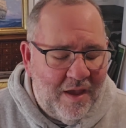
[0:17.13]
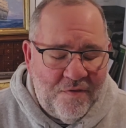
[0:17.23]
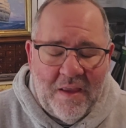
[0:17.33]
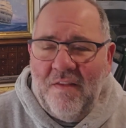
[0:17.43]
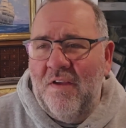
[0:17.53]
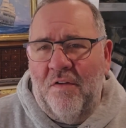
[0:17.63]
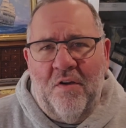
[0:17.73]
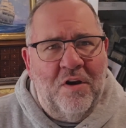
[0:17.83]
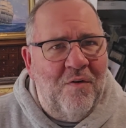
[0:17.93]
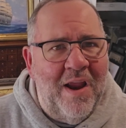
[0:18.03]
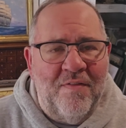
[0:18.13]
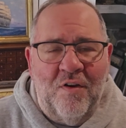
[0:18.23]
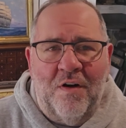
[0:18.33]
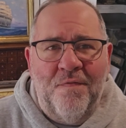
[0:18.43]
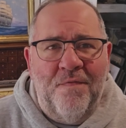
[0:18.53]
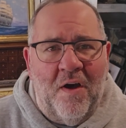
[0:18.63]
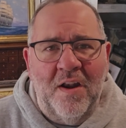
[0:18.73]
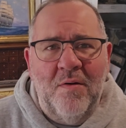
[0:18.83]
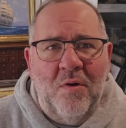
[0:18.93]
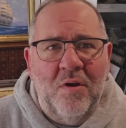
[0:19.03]
Estate sales are great. They're a
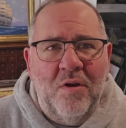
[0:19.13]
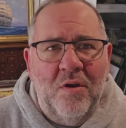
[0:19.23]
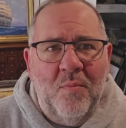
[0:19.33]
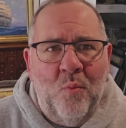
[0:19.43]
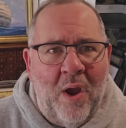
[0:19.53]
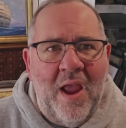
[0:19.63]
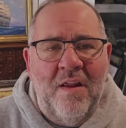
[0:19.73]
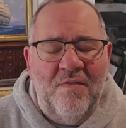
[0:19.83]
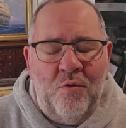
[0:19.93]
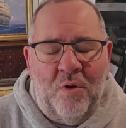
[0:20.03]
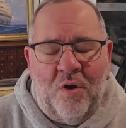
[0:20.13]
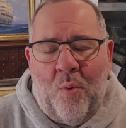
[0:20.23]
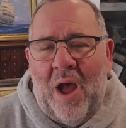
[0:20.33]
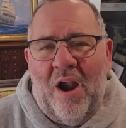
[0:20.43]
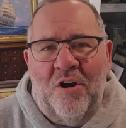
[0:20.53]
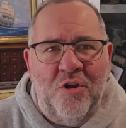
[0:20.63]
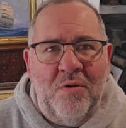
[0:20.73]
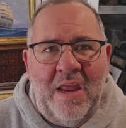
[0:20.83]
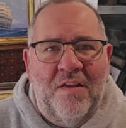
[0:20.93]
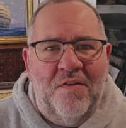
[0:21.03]
fun way to acquire
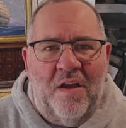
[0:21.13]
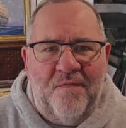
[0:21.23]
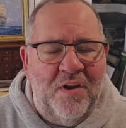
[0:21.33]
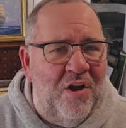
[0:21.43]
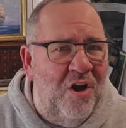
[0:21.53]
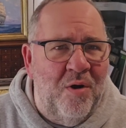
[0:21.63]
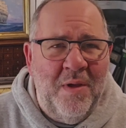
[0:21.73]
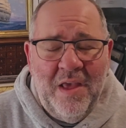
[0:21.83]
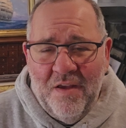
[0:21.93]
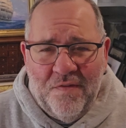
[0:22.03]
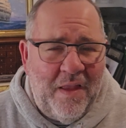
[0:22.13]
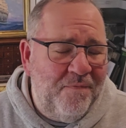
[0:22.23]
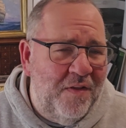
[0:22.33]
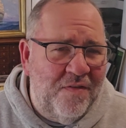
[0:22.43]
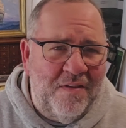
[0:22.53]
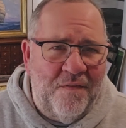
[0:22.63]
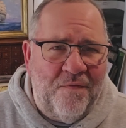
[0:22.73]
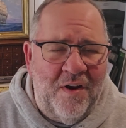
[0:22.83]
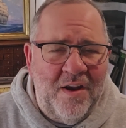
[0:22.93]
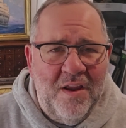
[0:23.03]
unique stuff for your home, stuff that's
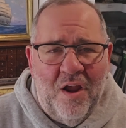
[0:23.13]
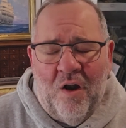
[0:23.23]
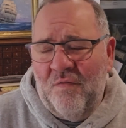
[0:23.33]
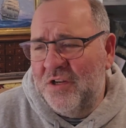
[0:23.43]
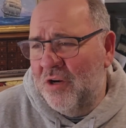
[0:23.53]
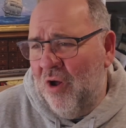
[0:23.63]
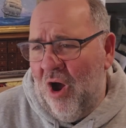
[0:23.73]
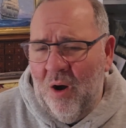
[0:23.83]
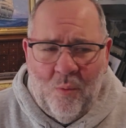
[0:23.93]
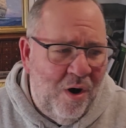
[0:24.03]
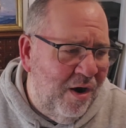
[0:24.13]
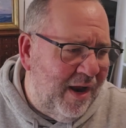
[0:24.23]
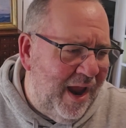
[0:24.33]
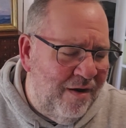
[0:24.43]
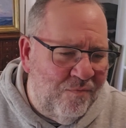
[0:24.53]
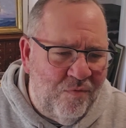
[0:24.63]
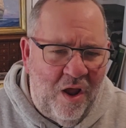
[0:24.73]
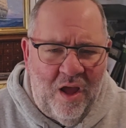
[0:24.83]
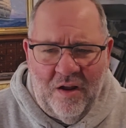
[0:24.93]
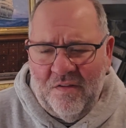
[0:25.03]
different, original artwork and
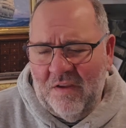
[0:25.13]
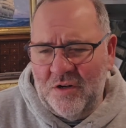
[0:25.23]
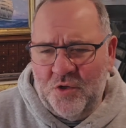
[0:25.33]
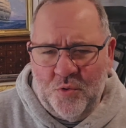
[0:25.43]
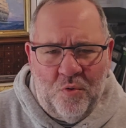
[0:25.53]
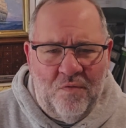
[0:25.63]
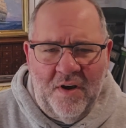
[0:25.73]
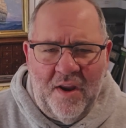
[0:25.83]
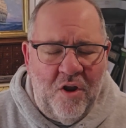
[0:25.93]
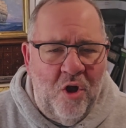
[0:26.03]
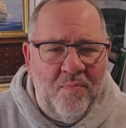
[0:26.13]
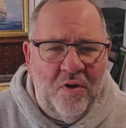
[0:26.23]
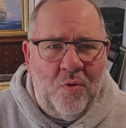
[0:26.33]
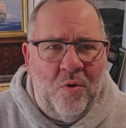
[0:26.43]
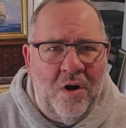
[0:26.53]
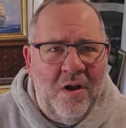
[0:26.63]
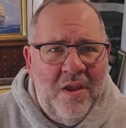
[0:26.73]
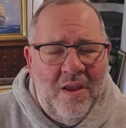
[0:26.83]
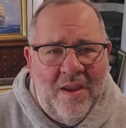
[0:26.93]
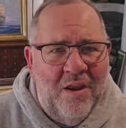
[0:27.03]
rugs and jewelry and home decor.
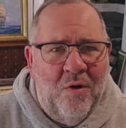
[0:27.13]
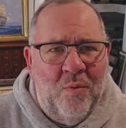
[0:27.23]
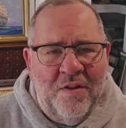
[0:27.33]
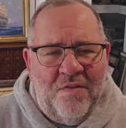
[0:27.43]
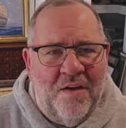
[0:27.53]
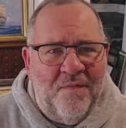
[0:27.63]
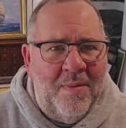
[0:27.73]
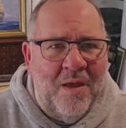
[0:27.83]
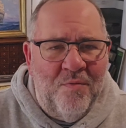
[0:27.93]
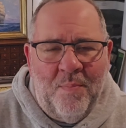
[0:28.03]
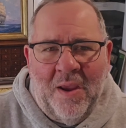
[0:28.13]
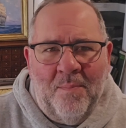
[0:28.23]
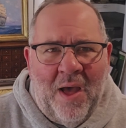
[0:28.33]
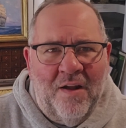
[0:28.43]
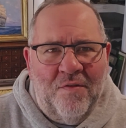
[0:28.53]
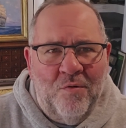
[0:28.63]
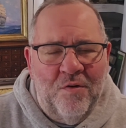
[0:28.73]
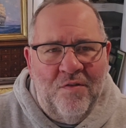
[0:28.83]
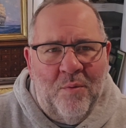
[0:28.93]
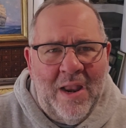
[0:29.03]
You don't want stuff from those big box
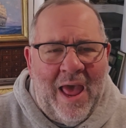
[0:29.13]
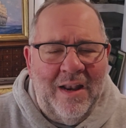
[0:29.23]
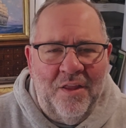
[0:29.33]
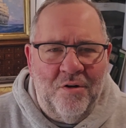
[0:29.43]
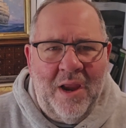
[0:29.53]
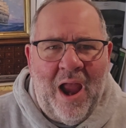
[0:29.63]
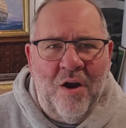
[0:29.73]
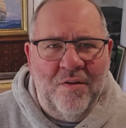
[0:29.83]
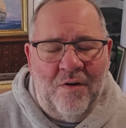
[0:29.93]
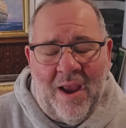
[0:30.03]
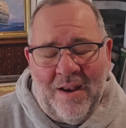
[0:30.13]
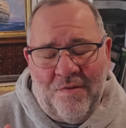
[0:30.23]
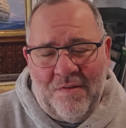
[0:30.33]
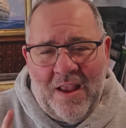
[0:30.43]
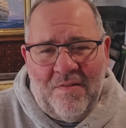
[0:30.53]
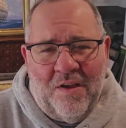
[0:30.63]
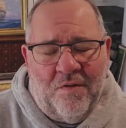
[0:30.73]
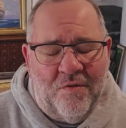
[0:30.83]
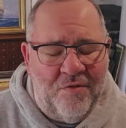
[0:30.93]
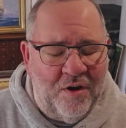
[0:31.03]
stores. You want to add a little character, and estate
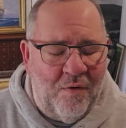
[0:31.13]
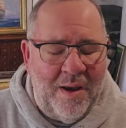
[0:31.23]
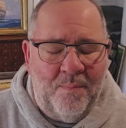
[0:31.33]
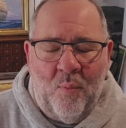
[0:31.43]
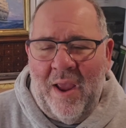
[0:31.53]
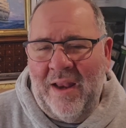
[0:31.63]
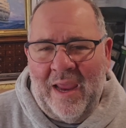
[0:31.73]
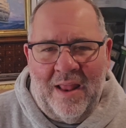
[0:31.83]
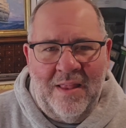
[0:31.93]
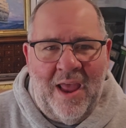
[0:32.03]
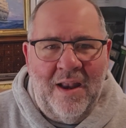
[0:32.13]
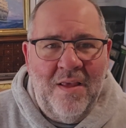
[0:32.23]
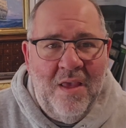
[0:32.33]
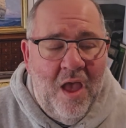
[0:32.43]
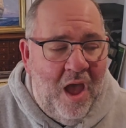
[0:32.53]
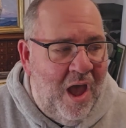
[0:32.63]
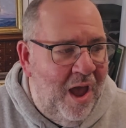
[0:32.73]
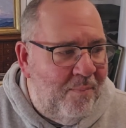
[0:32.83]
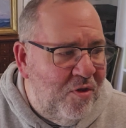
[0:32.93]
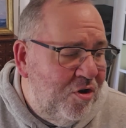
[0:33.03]
sales are the great way to get that.
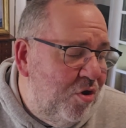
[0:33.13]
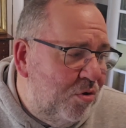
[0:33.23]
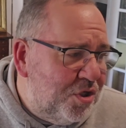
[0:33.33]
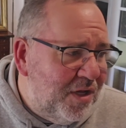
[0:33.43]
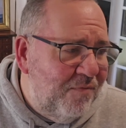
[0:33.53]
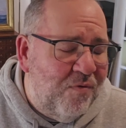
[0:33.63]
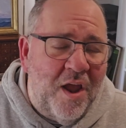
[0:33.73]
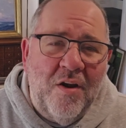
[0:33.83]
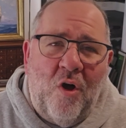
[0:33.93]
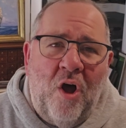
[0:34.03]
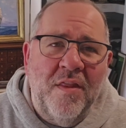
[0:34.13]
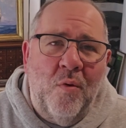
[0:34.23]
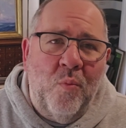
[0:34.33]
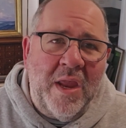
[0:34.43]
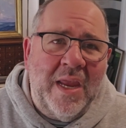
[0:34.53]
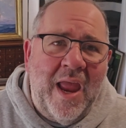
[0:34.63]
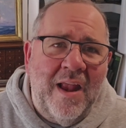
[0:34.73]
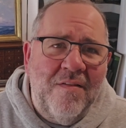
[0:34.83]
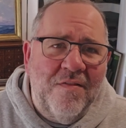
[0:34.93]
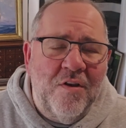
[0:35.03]
They're usually run on the
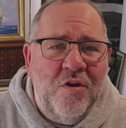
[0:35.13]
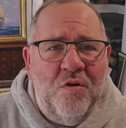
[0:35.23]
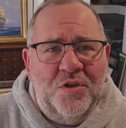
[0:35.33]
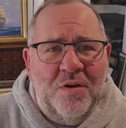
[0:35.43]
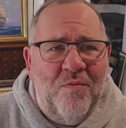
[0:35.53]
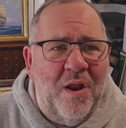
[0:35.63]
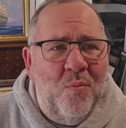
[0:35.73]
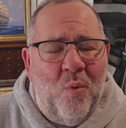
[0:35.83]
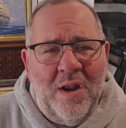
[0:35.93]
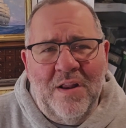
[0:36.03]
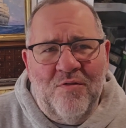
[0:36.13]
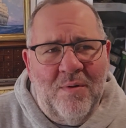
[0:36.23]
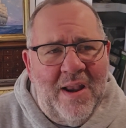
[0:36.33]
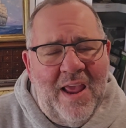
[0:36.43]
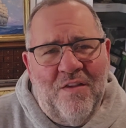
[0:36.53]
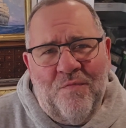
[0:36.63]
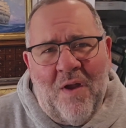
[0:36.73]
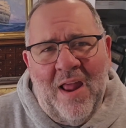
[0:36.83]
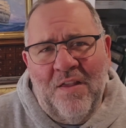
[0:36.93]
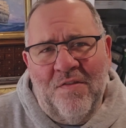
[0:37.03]
weekends. They're usually run 1 to 3 days,
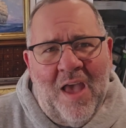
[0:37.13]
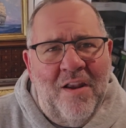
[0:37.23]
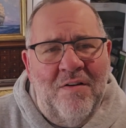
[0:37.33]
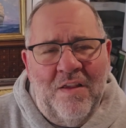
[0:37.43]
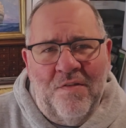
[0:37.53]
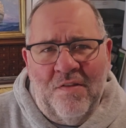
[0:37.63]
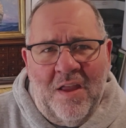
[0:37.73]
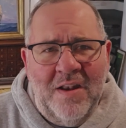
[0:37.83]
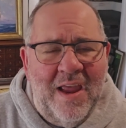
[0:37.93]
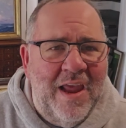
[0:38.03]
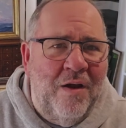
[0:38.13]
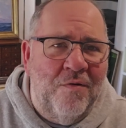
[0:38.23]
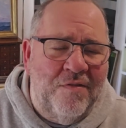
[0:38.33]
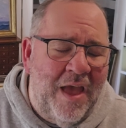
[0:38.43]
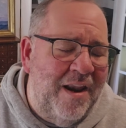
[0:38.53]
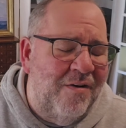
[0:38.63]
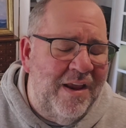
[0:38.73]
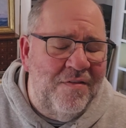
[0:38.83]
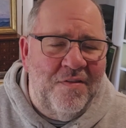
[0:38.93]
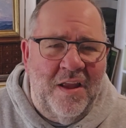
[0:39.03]
Friday, Saturday, Sunday, or
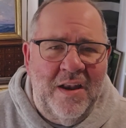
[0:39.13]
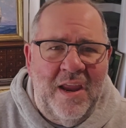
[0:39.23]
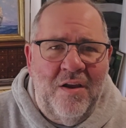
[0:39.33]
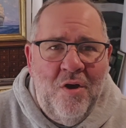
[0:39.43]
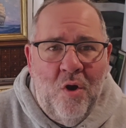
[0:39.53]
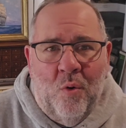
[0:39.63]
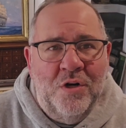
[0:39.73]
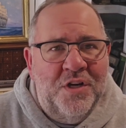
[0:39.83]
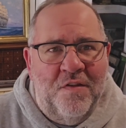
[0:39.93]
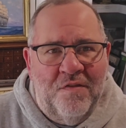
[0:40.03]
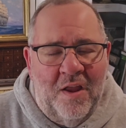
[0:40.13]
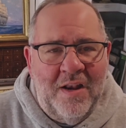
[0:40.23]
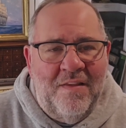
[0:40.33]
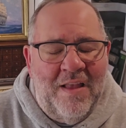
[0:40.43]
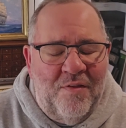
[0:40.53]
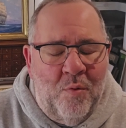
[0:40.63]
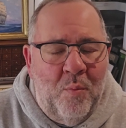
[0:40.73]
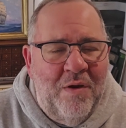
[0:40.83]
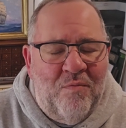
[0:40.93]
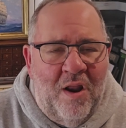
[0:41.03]
Saturday and Sunday, or just Sundays. That's
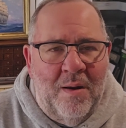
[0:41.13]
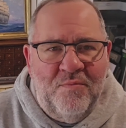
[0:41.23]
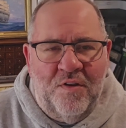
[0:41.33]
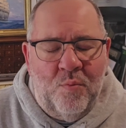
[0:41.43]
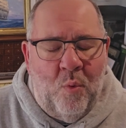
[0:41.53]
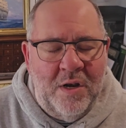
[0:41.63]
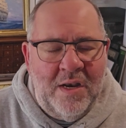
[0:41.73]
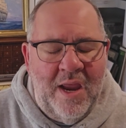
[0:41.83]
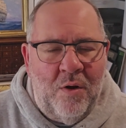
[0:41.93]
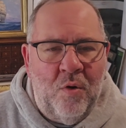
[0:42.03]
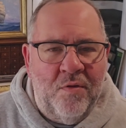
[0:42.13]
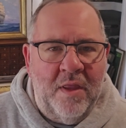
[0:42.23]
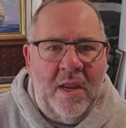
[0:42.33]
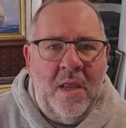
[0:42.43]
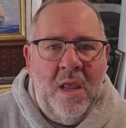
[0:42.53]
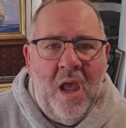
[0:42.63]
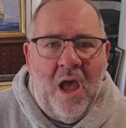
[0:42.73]
what we run them, just one day only.